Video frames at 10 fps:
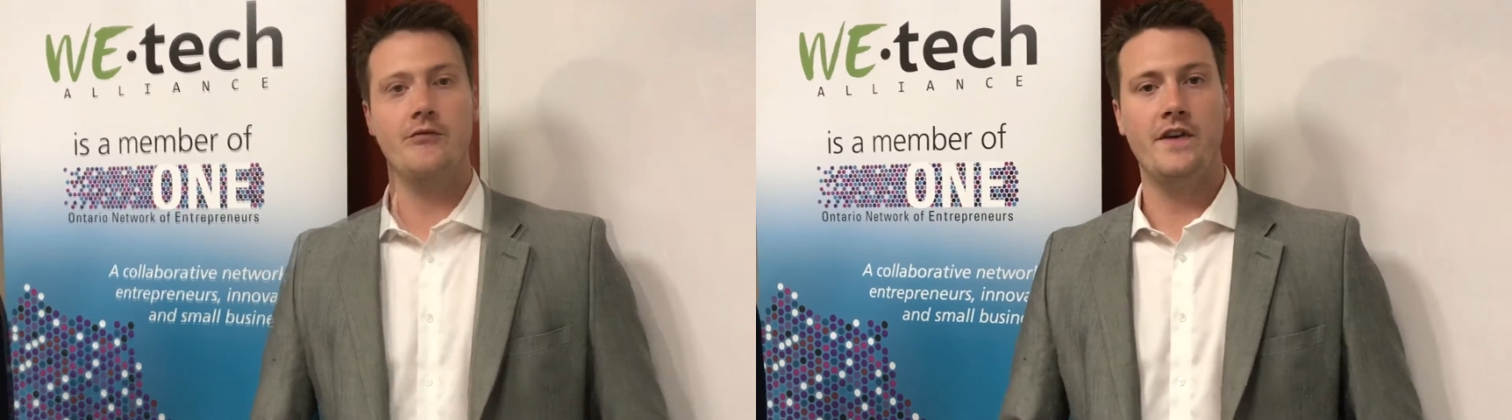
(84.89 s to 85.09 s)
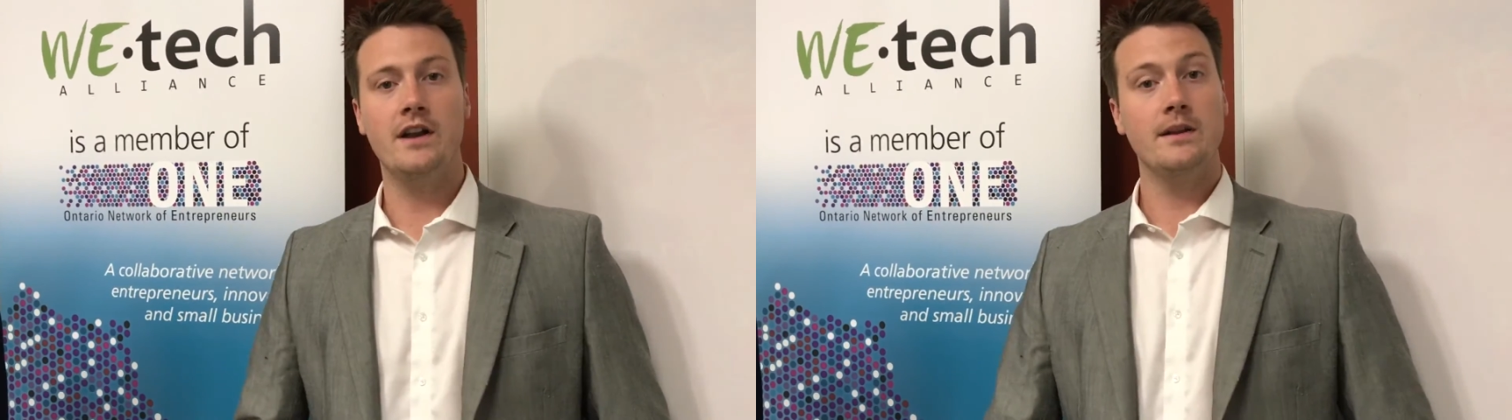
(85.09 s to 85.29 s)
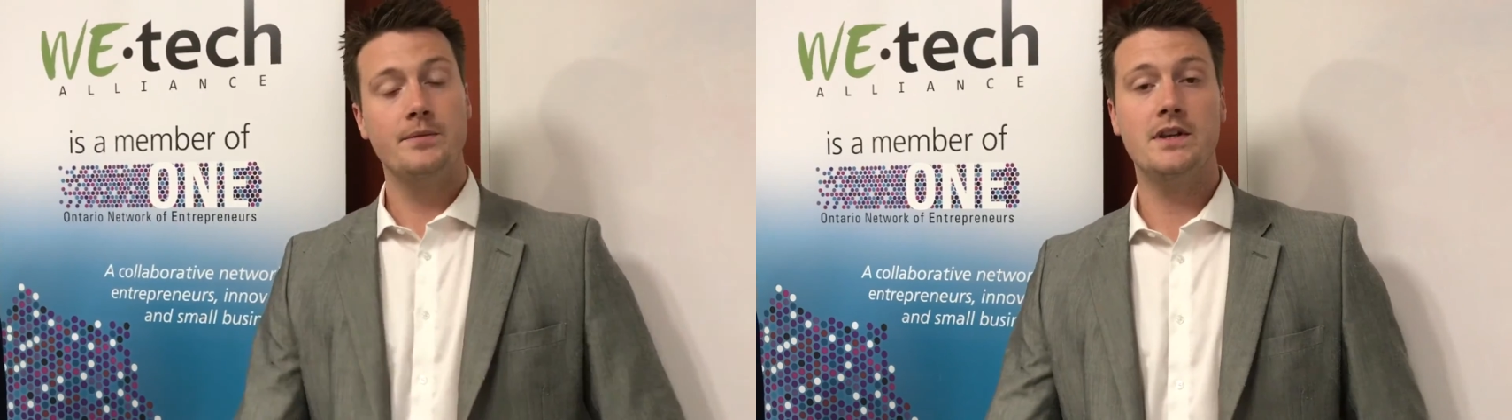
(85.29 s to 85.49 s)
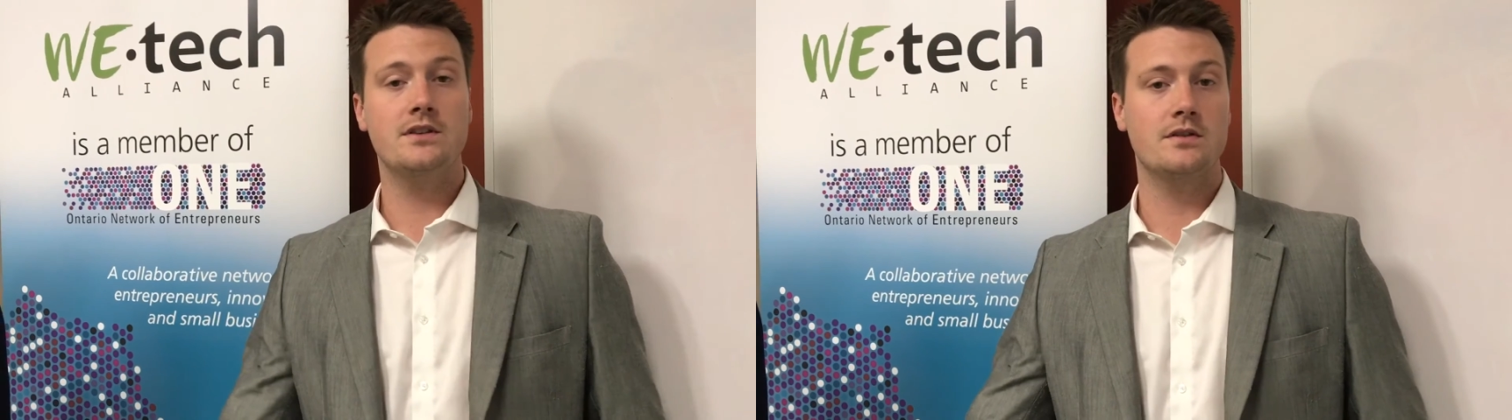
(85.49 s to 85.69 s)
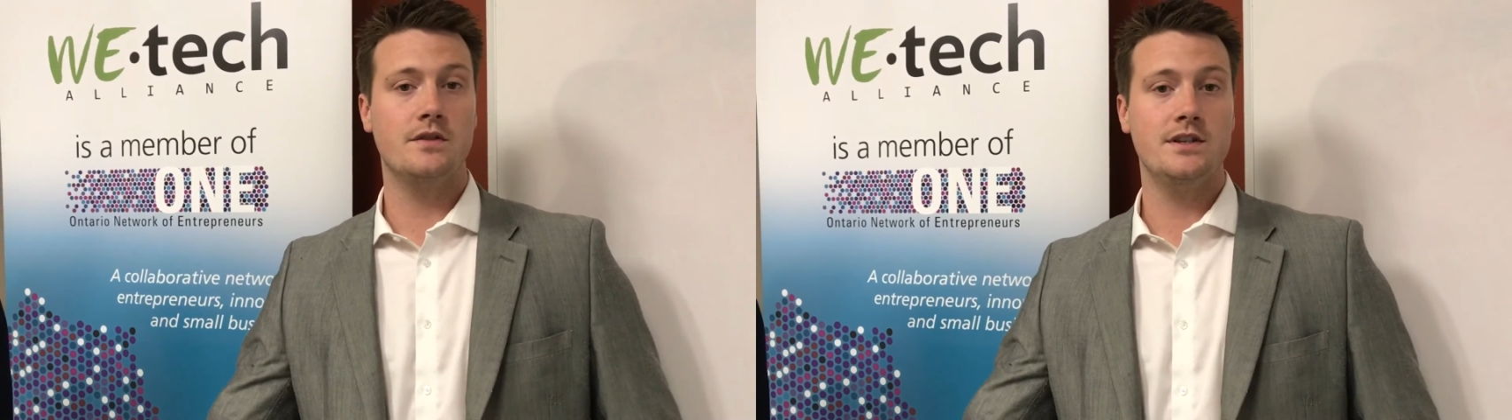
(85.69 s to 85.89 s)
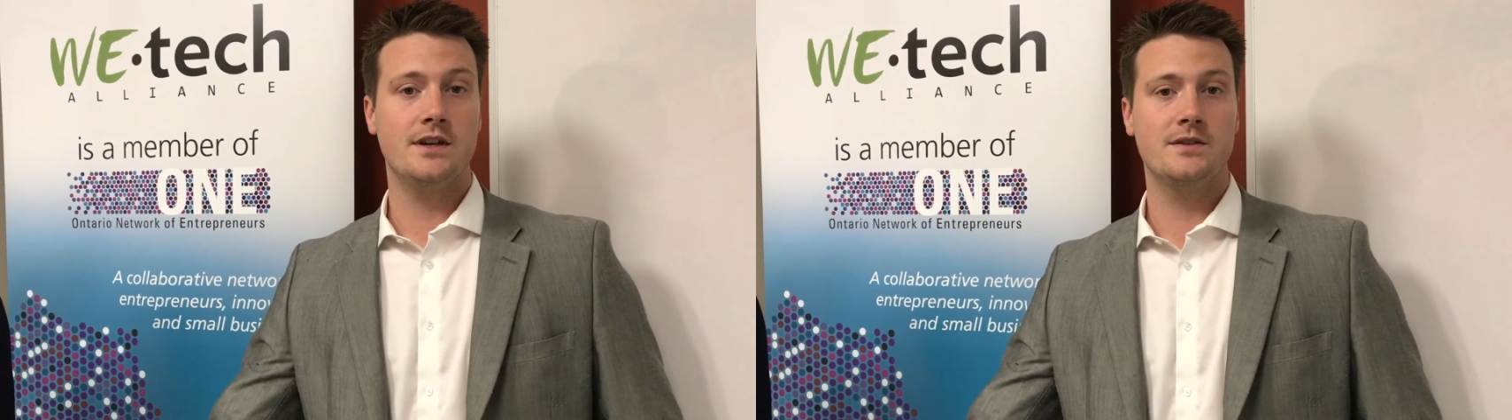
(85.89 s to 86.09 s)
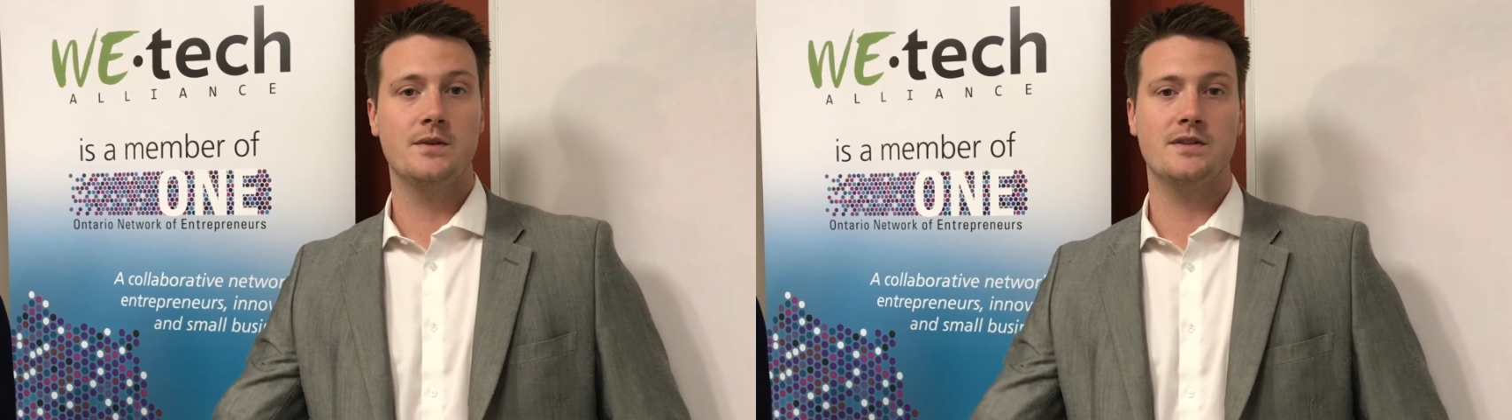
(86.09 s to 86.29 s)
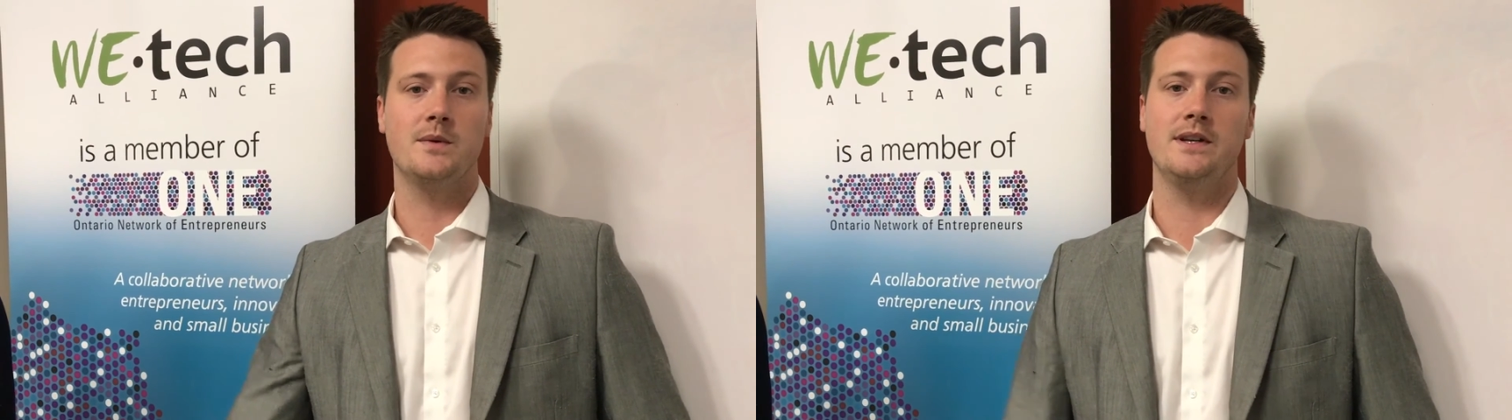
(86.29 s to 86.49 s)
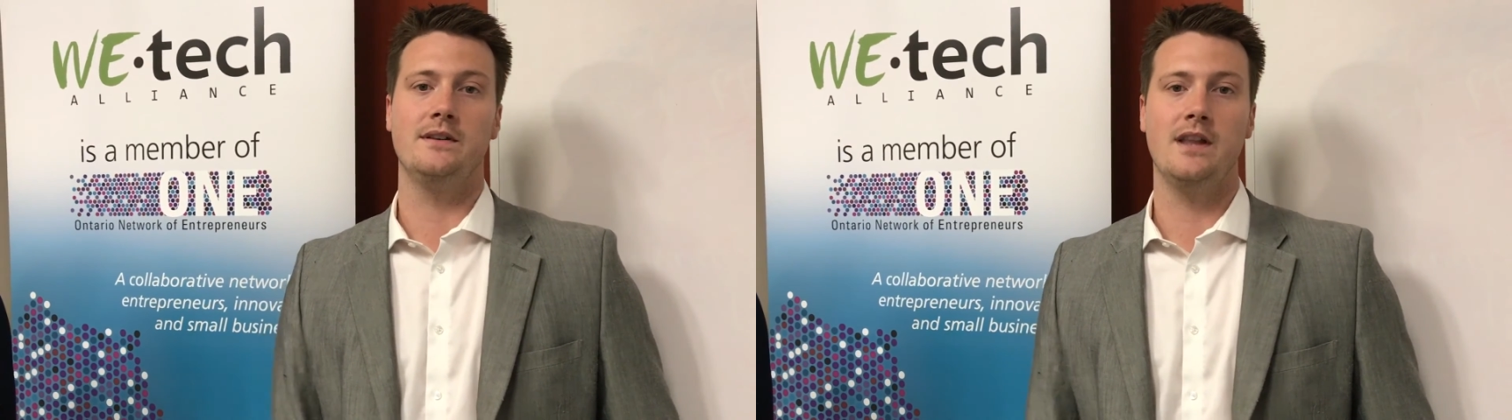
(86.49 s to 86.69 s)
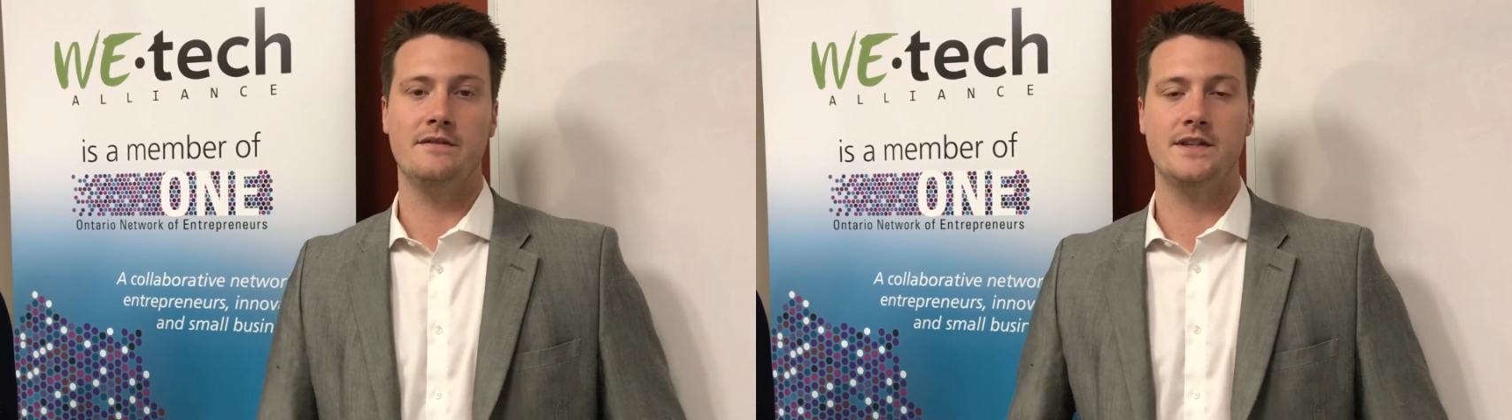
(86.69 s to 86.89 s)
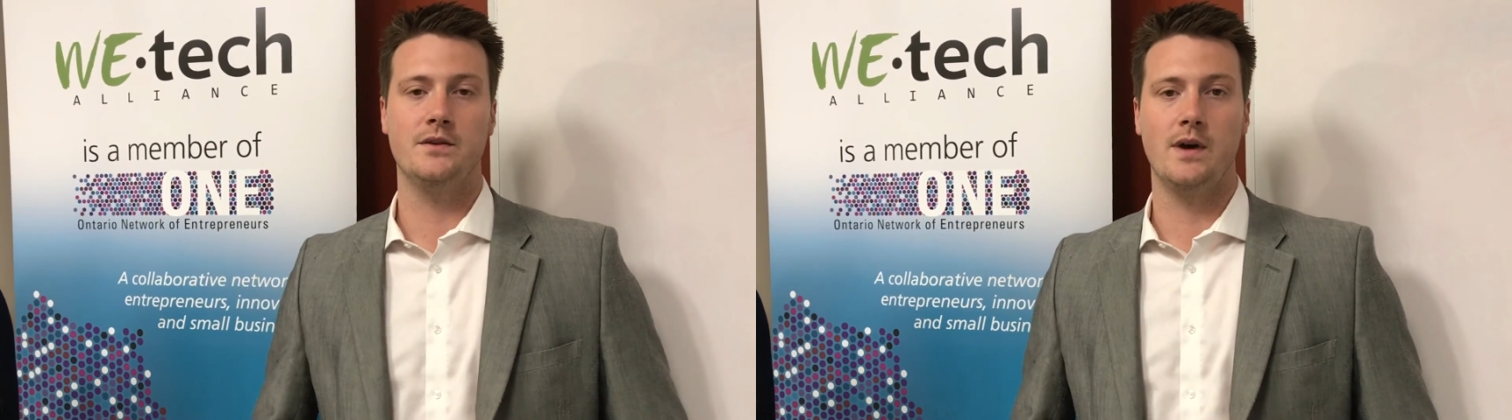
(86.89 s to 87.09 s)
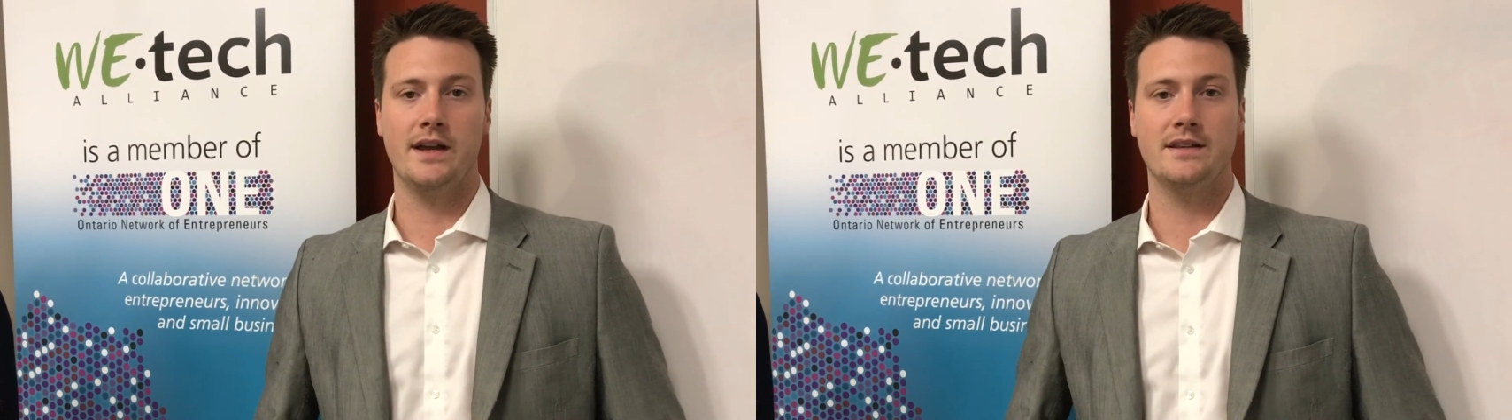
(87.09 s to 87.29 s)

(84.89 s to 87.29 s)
Finally, please just reach out to us. We'd love to uh,